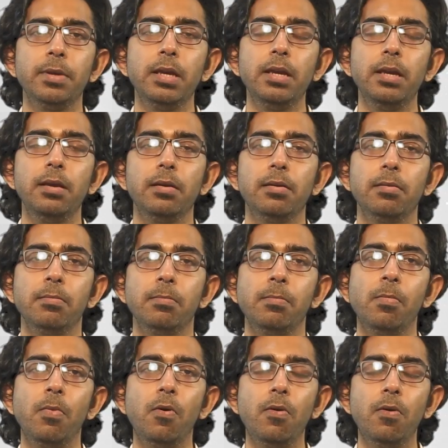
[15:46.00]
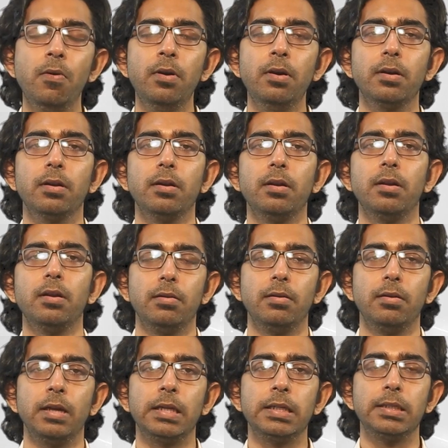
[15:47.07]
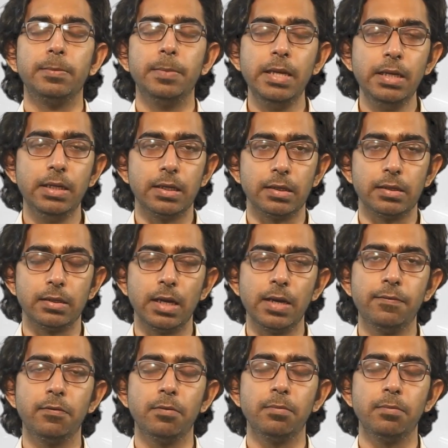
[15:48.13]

be more expedient, it